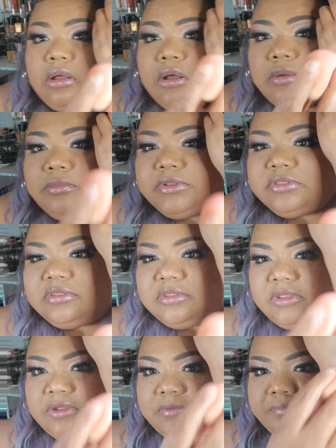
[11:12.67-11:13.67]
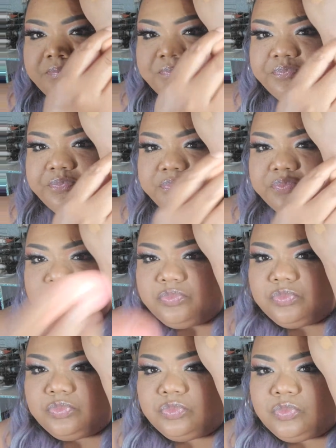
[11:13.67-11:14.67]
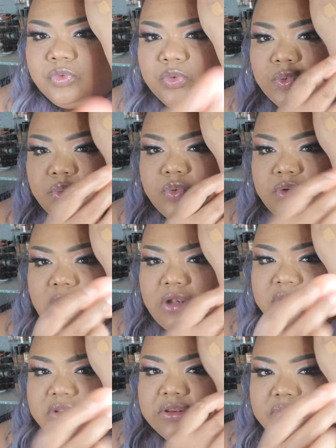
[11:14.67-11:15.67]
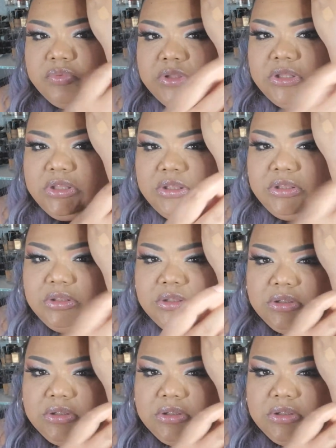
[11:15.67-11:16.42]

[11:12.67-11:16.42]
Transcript: Um, let's see. Ooh, that looks really.